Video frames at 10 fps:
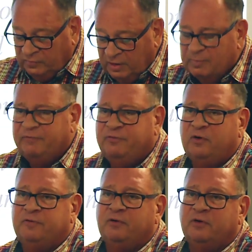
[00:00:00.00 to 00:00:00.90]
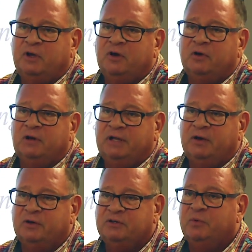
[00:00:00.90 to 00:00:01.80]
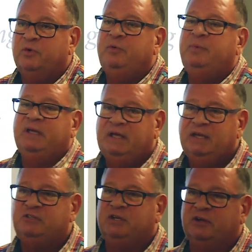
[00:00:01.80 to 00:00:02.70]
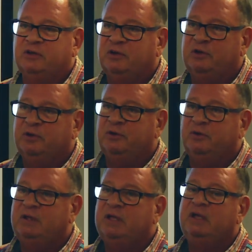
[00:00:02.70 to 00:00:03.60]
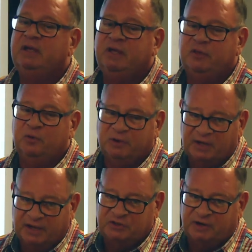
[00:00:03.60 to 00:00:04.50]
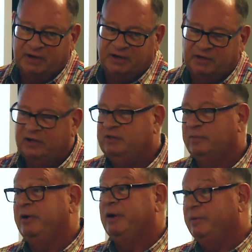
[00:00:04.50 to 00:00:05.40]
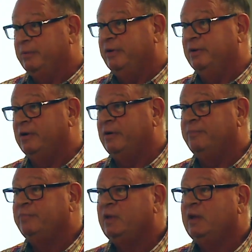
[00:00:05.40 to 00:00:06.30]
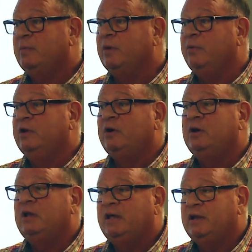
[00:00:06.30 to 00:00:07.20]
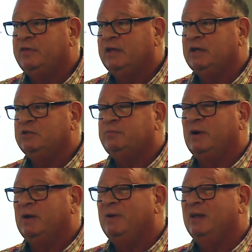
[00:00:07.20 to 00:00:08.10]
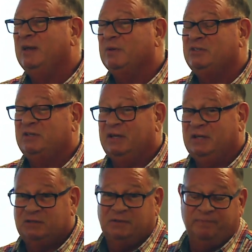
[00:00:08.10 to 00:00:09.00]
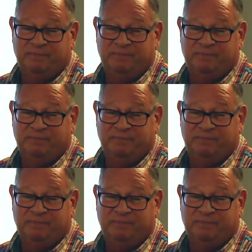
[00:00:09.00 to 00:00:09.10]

But for younger leaders, it would be easy to conclude the old guys are out of touch, and probably we are. But we learn a lot of things by making mistakes.